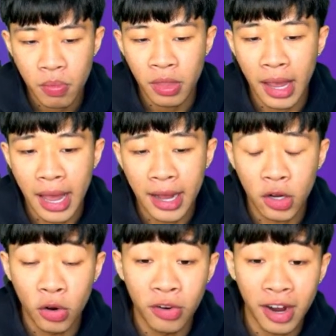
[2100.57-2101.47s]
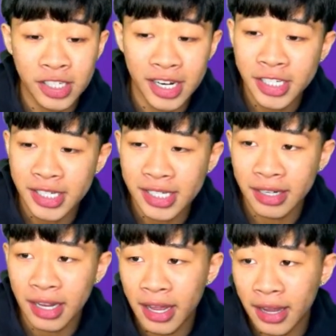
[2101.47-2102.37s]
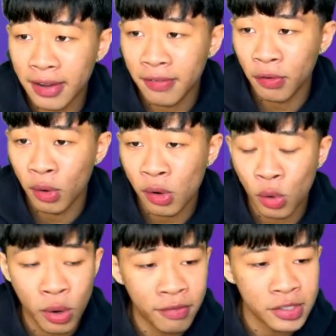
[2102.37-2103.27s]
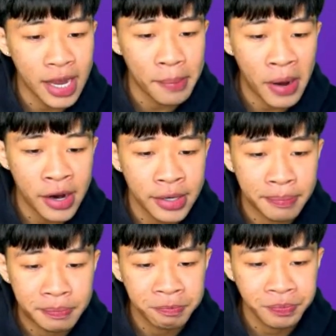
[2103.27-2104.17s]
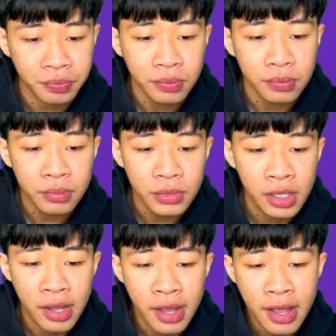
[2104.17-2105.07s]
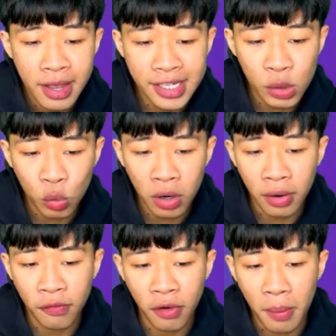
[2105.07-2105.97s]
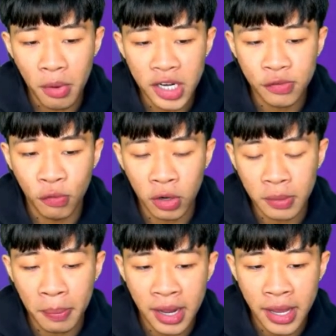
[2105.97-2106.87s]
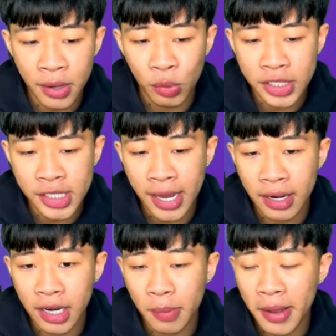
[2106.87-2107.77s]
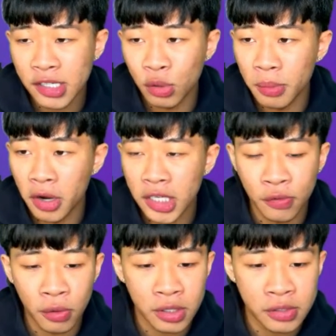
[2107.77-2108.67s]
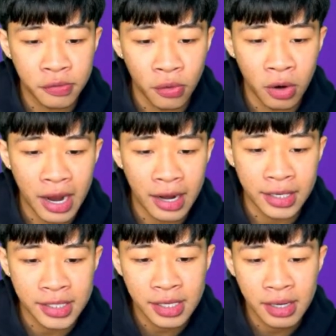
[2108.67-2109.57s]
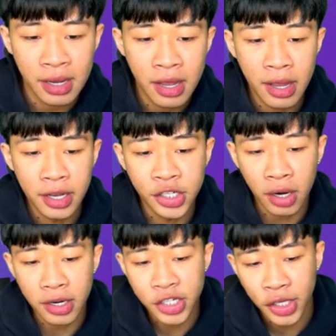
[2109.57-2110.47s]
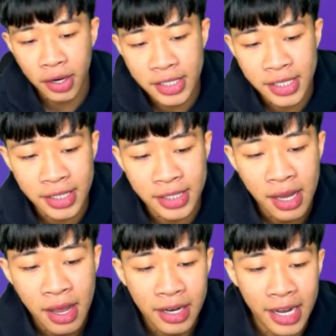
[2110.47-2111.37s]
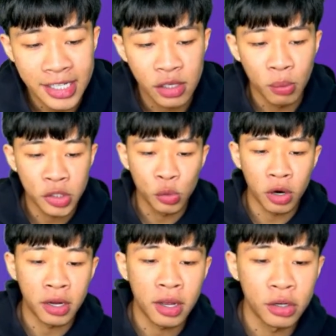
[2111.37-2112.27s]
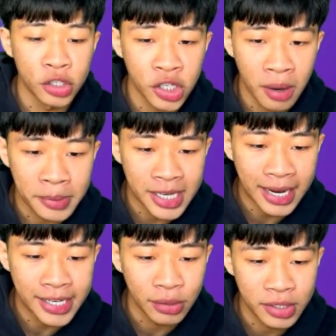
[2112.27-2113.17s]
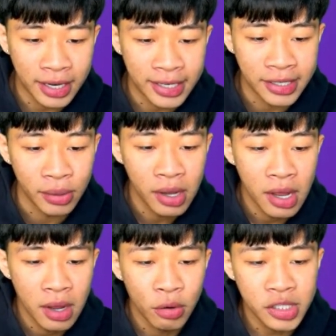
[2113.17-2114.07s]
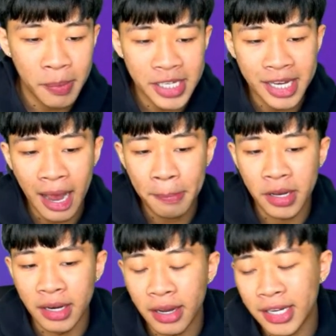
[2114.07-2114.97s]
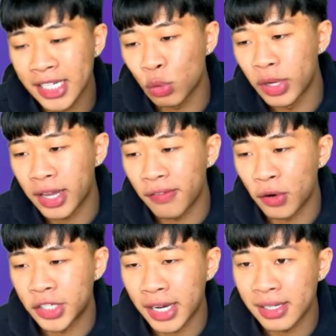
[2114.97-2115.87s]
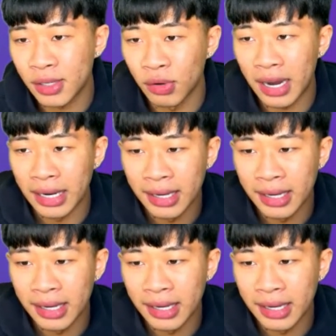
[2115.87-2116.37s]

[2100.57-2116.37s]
And congratulations for whoever is getting married. Is it worth for a -4 to play with 10? It depends who the -4 is for, Alex. Jonathan Shirley says, that is so much work. Good job. Thank you. Thank you. Who's the best captain this week if you're chasing rank?